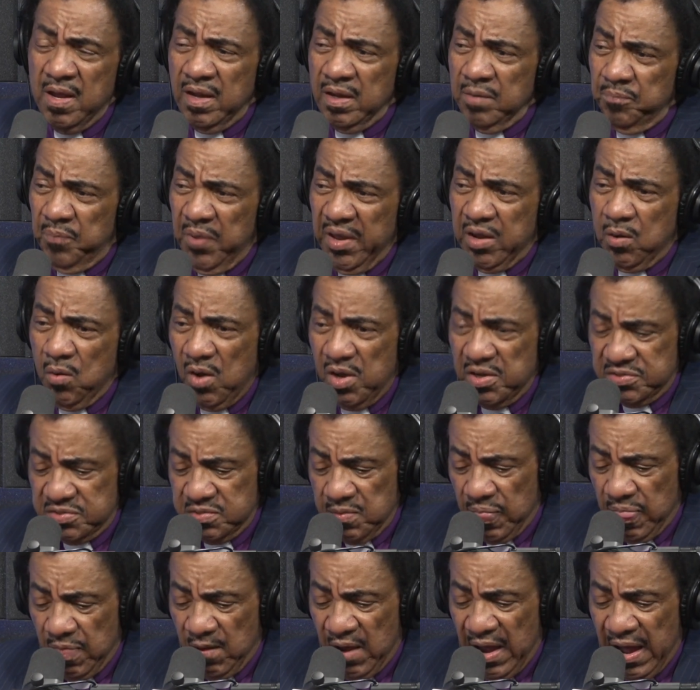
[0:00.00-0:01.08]
Because
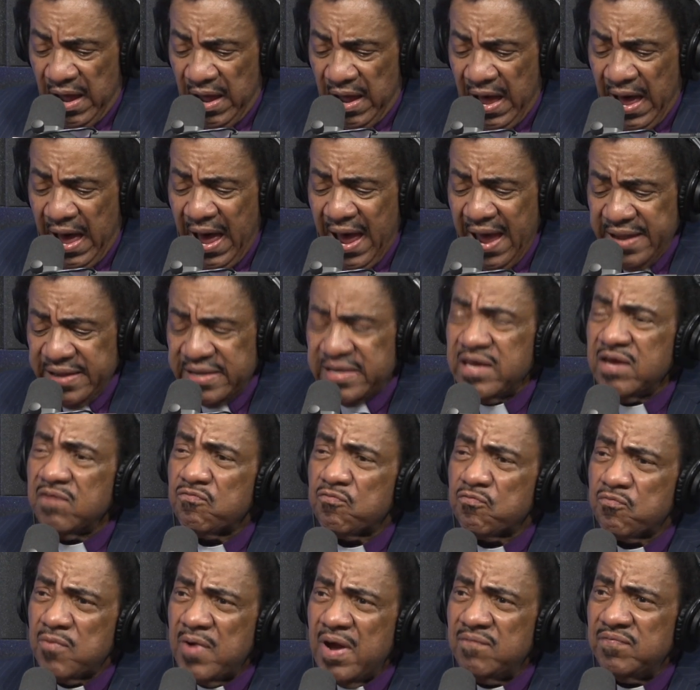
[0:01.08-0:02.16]
I give
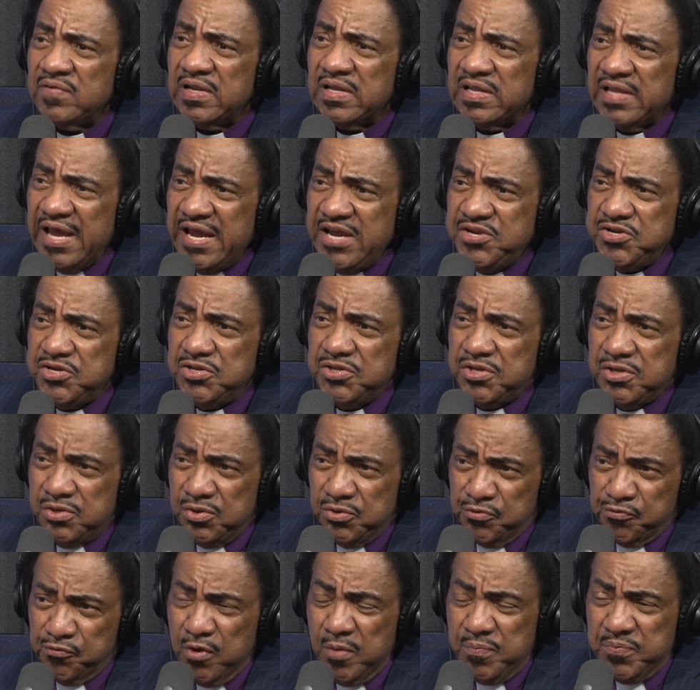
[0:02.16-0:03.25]
revelation to the
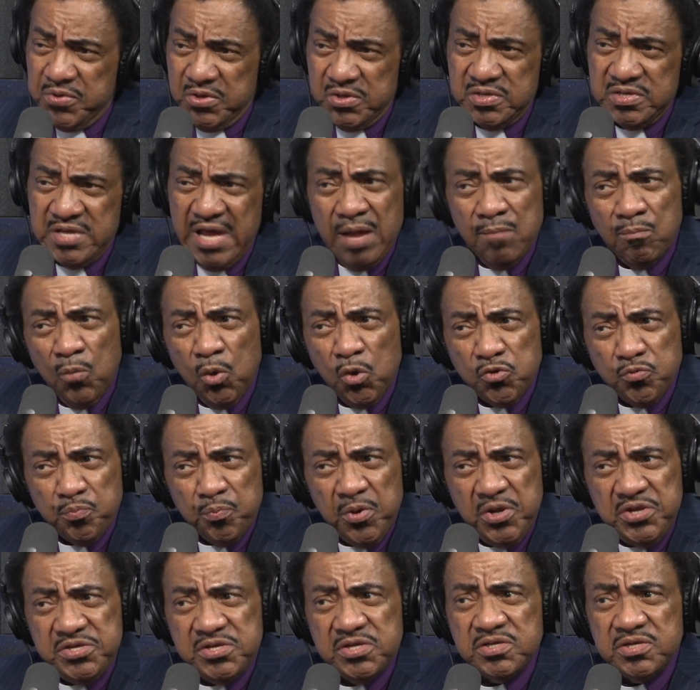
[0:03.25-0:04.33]
scriptures that most
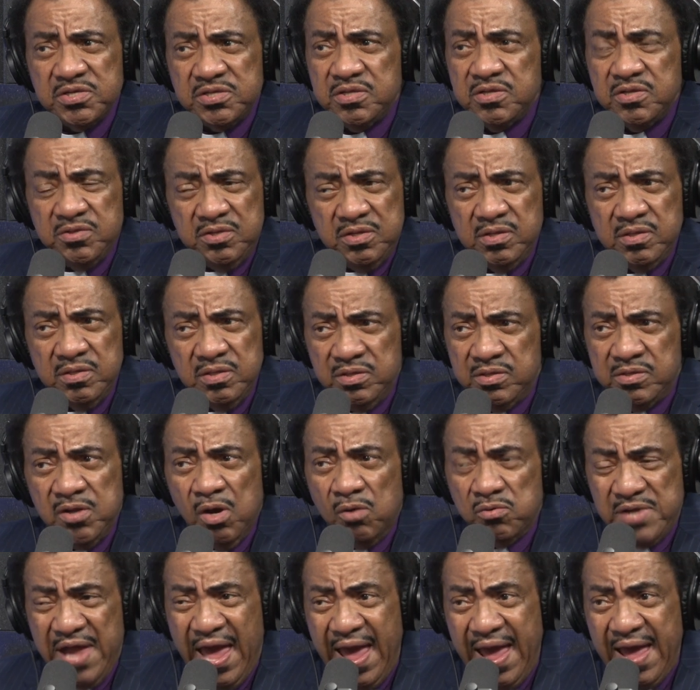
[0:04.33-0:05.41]
preachers
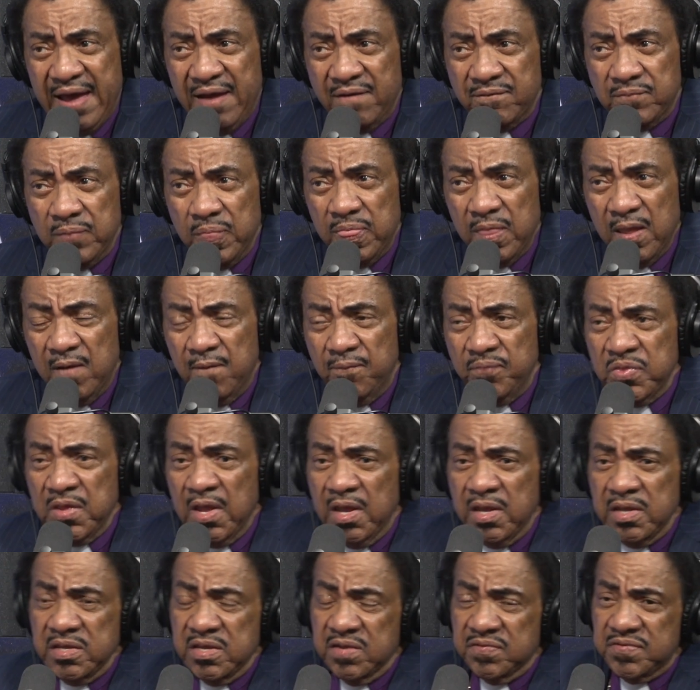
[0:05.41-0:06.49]
don't have.
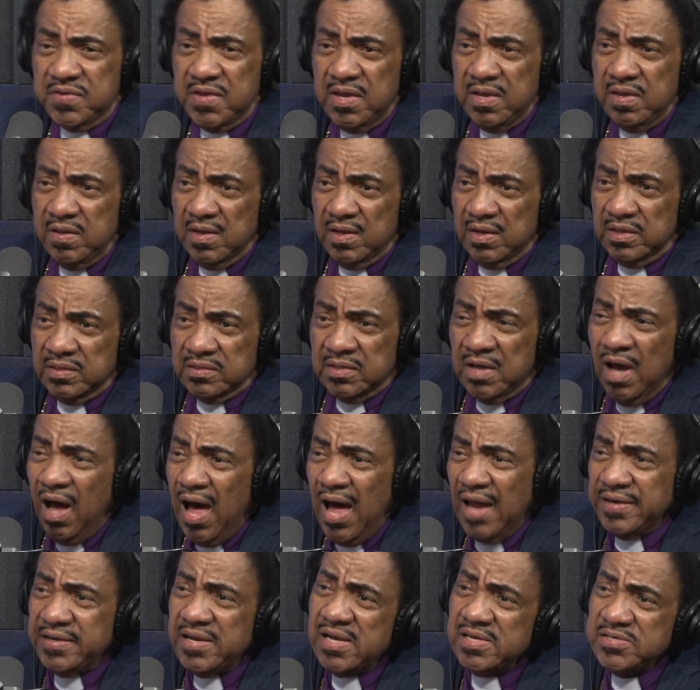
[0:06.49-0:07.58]
You see,
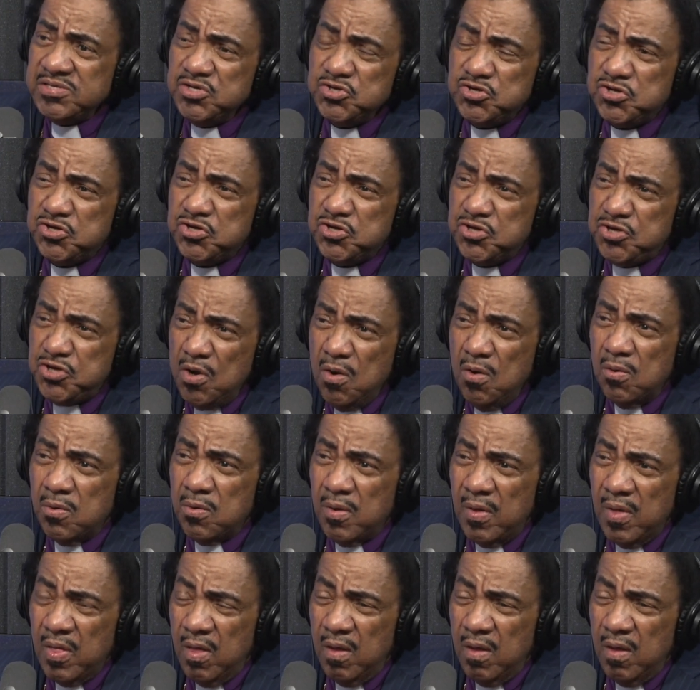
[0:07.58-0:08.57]
God doesn't show